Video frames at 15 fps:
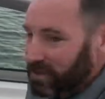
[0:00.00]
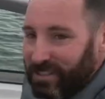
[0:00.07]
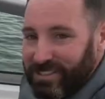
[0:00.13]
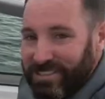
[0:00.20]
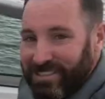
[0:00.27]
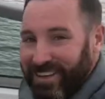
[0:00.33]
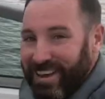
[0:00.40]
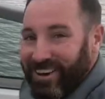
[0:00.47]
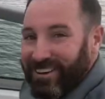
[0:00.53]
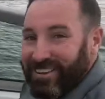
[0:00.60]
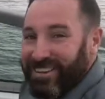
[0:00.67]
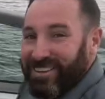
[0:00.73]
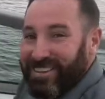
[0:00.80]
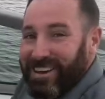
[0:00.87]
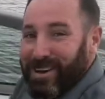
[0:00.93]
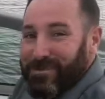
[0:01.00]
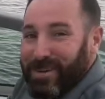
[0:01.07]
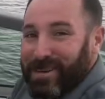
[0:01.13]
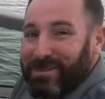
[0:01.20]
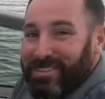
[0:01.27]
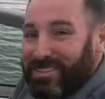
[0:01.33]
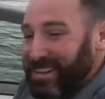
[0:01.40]
See how good that
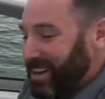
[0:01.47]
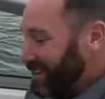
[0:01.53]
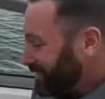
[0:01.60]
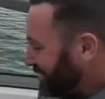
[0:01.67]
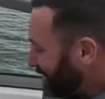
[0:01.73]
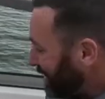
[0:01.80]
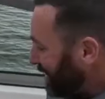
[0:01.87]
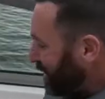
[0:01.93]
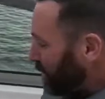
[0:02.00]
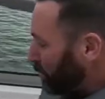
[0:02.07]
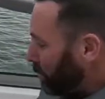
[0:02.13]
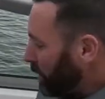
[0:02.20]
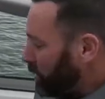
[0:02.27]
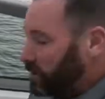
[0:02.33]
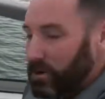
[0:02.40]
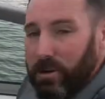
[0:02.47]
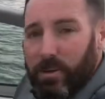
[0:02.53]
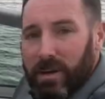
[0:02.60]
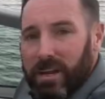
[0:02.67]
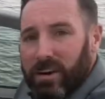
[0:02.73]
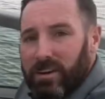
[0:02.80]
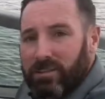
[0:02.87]
baby sounds? What you're
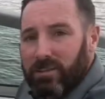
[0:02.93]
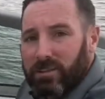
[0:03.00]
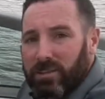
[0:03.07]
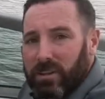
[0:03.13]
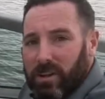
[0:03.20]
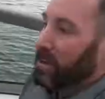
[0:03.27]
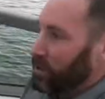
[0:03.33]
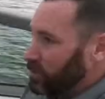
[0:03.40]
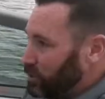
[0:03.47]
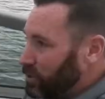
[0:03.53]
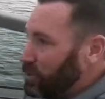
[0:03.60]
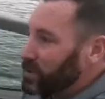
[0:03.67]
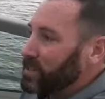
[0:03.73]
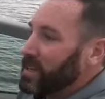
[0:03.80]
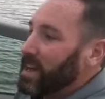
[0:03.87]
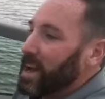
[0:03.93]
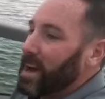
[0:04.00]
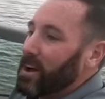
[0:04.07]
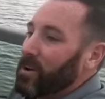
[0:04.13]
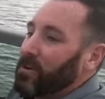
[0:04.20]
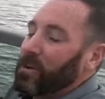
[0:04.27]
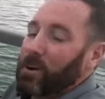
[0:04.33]
doing here is you're, you're choosing
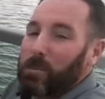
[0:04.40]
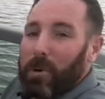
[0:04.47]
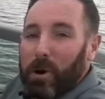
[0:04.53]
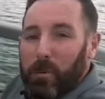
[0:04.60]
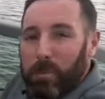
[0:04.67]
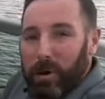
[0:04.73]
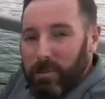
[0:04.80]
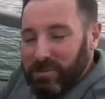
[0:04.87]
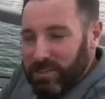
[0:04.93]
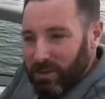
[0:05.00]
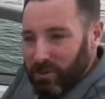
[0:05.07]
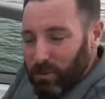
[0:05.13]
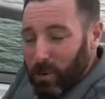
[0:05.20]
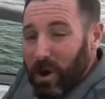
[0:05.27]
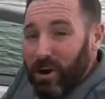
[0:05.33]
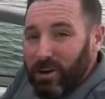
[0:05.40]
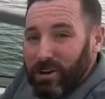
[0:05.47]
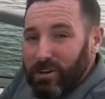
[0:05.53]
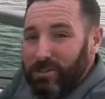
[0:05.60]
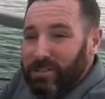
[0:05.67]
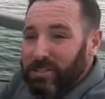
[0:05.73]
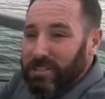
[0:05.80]
how your boat pumps out the water it
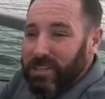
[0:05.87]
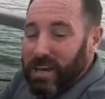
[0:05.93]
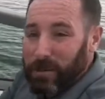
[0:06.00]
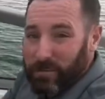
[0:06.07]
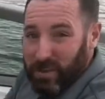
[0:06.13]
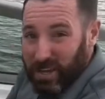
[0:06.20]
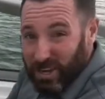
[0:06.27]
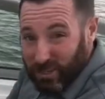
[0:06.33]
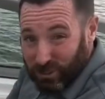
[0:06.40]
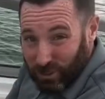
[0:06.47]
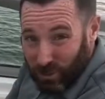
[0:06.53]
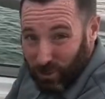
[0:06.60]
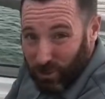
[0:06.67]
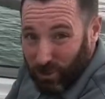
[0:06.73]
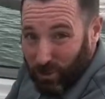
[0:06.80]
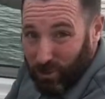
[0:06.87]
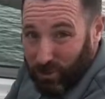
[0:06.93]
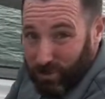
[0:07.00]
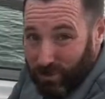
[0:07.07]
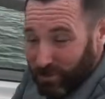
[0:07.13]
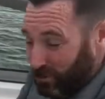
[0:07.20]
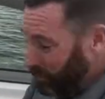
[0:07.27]
uses to keep the engine cool,
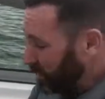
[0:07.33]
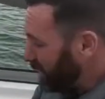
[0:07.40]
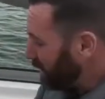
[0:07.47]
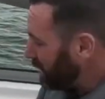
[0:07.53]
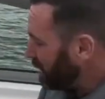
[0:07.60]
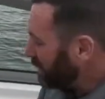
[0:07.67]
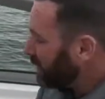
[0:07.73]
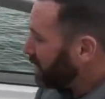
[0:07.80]
okay?